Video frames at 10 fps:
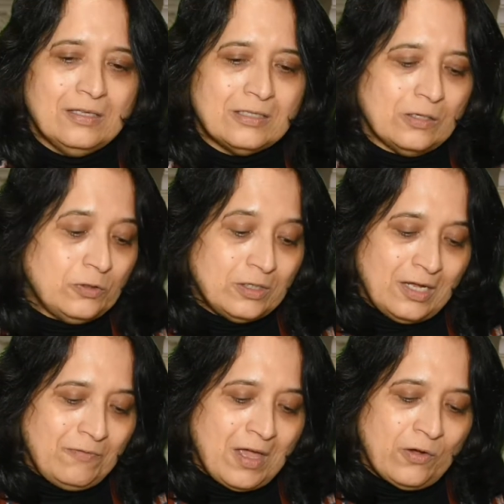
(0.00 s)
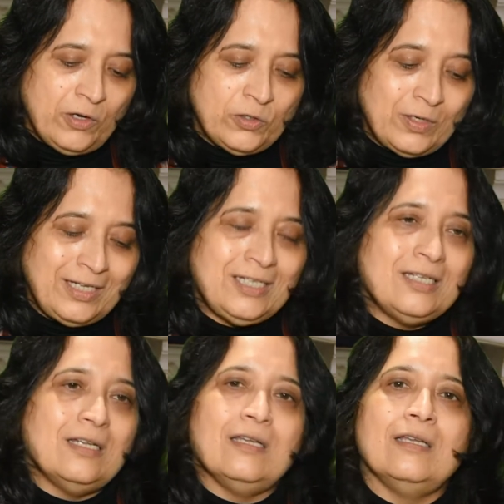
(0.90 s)
So today we are going to eat,
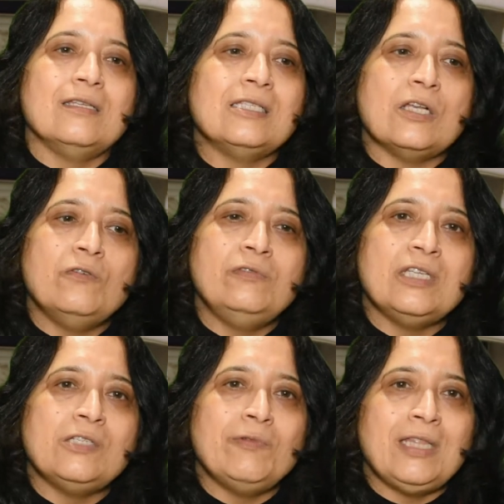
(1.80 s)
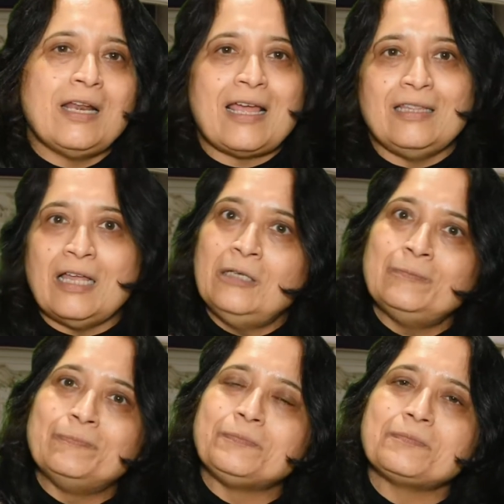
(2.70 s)
uh, serve this with raita,
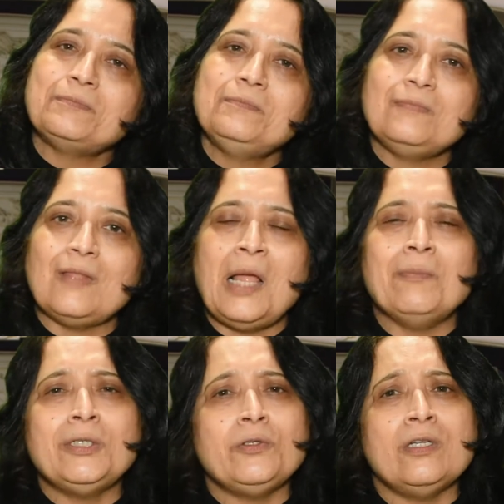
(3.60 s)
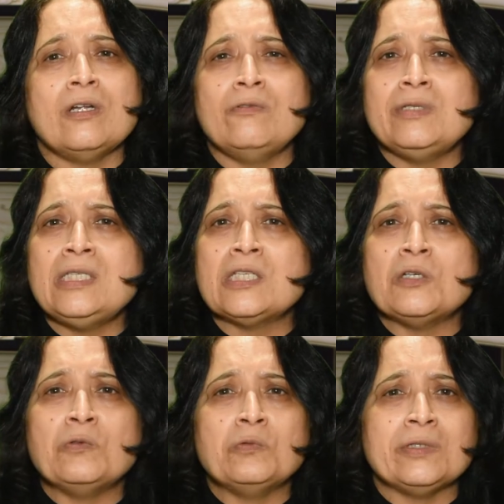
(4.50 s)
but you can always
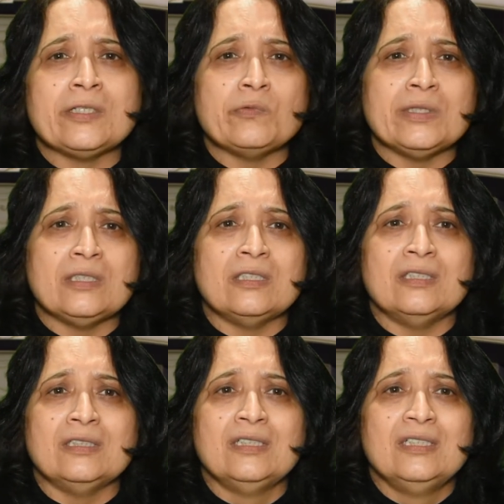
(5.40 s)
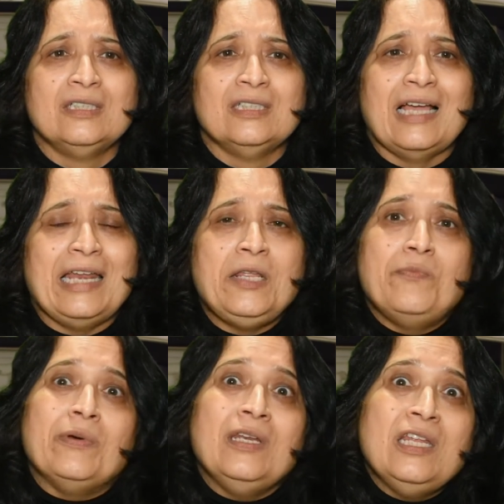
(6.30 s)
serve it with uh, any
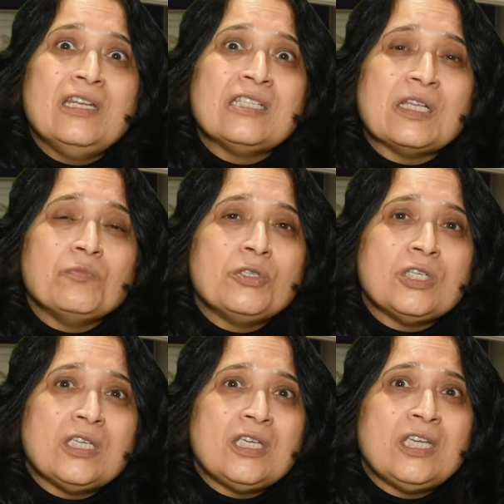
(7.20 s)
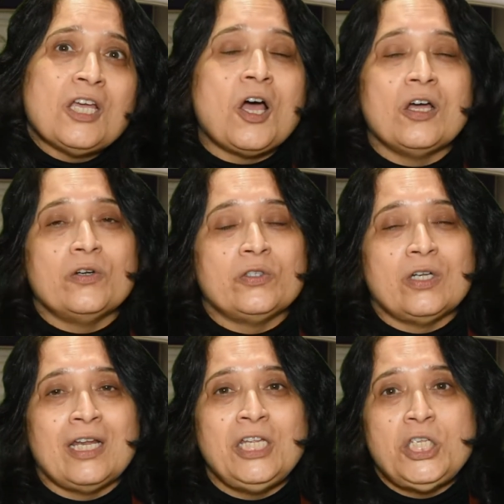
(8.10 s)
paneer sabji or
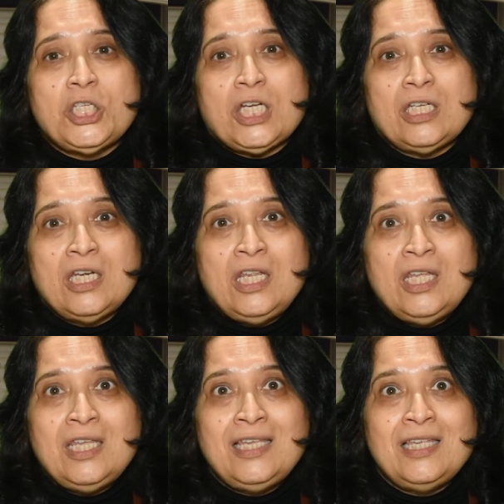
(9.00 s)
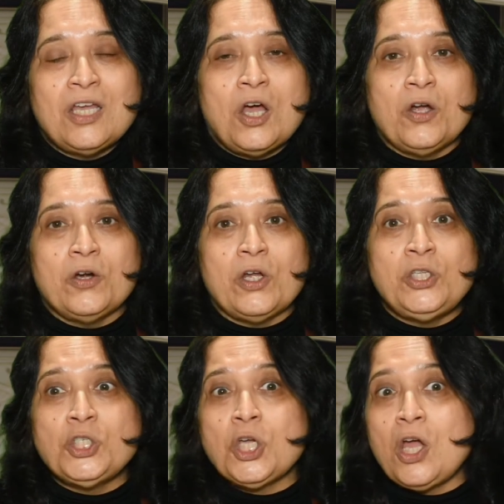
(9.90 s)
any chutney or
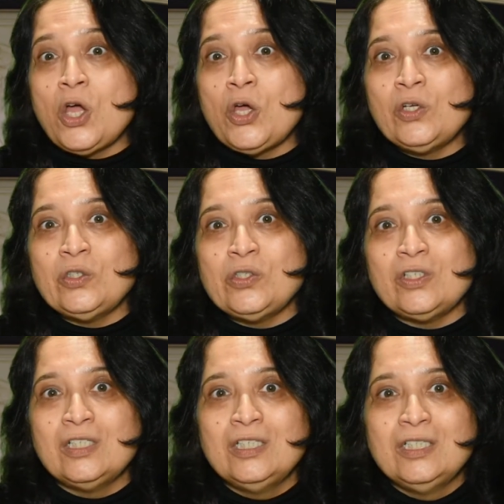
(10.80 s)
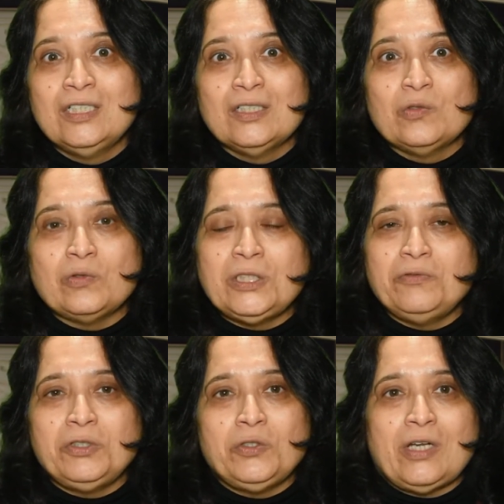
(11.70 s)
achar,
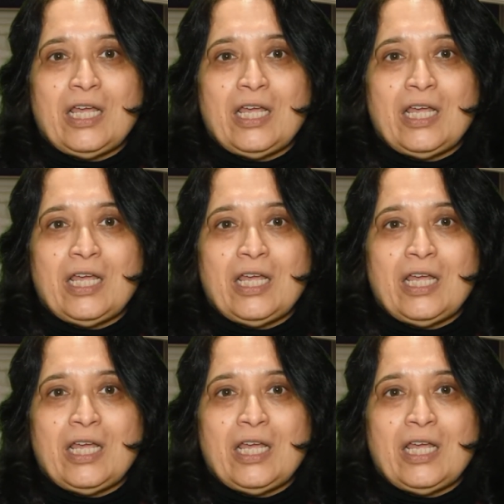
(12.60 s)
whatever you